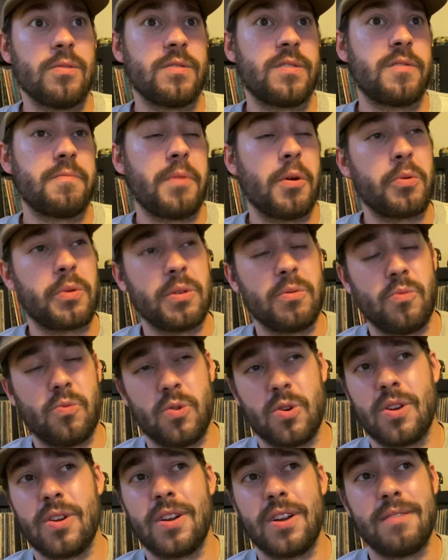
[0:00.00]
spoken
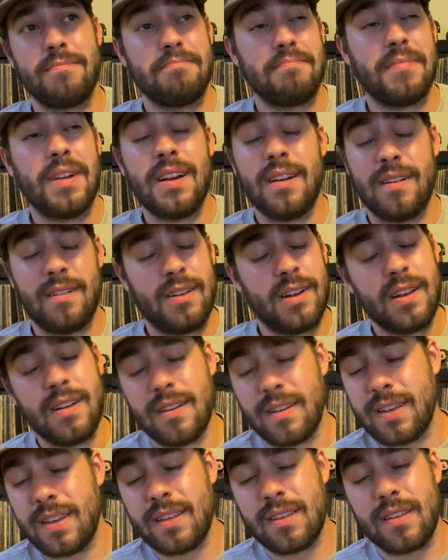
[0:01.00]
word,
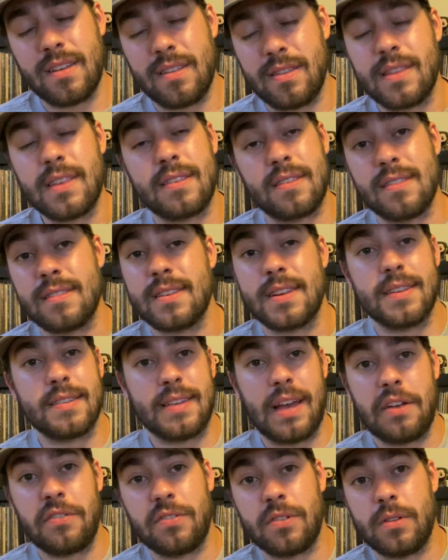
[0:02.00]
this is an
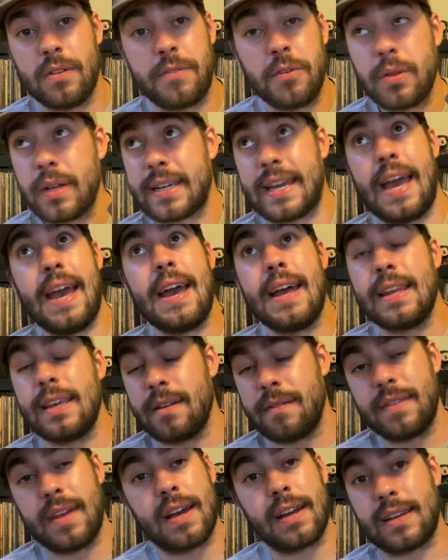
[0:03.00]
essential. If you like any
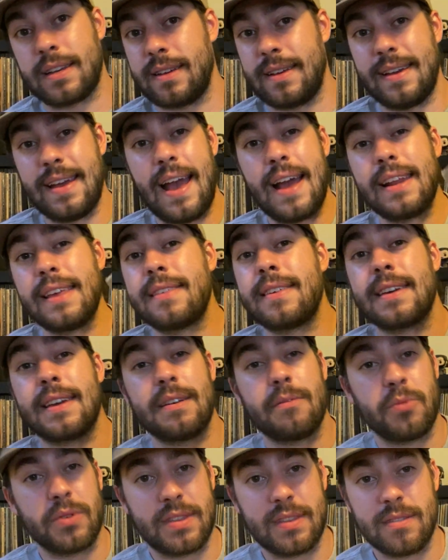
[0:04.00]
of that,
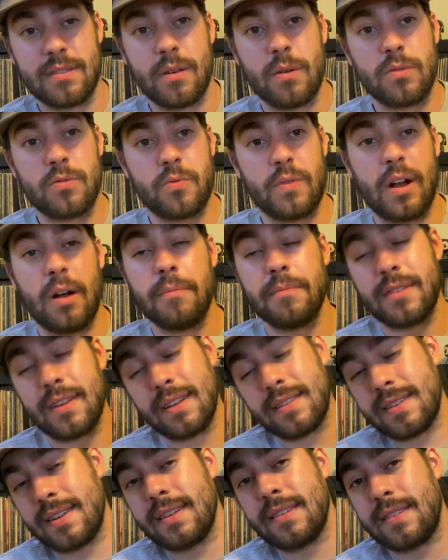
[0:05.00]
anything within those realms,
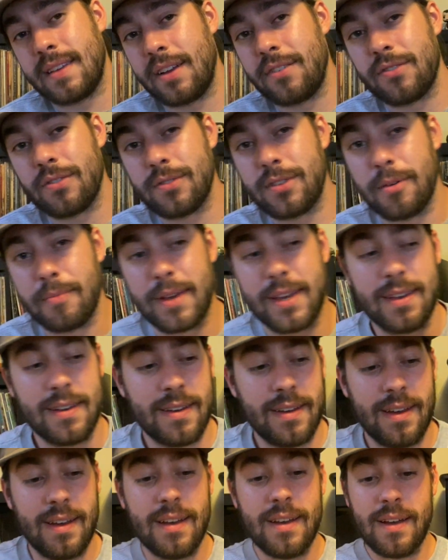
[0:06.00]
it's an essential to me.
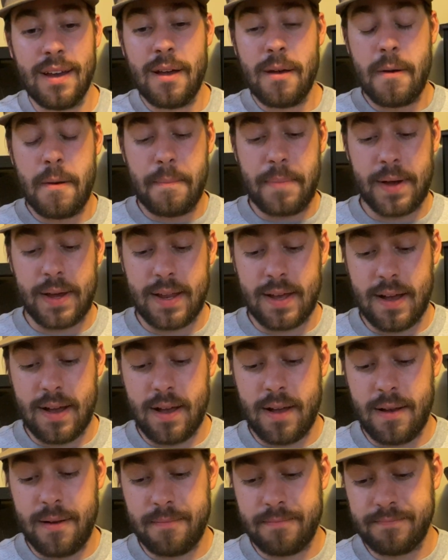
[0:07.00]
But
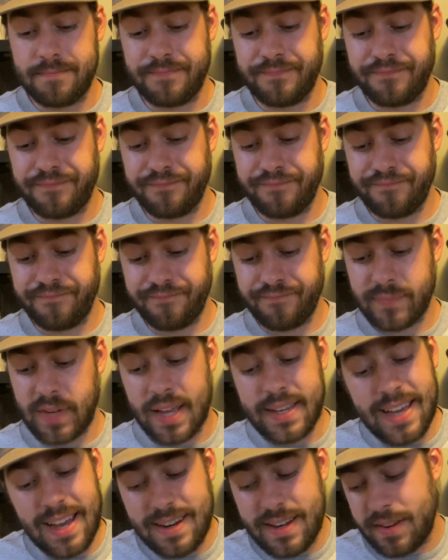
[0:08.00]

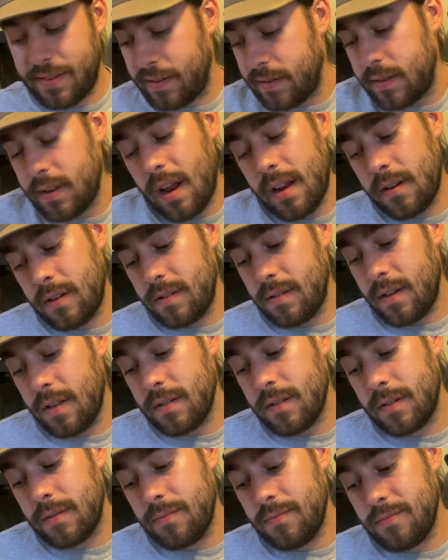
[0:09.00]
again, it's just
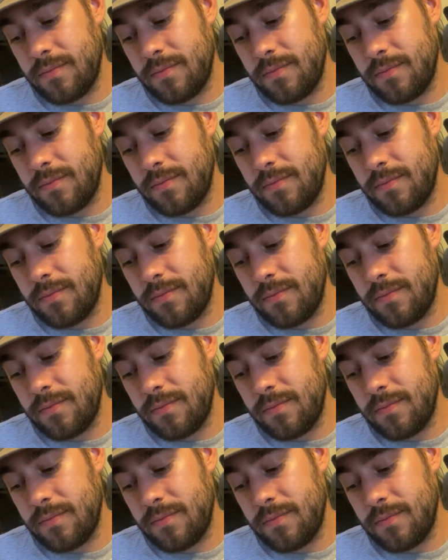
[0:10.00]
another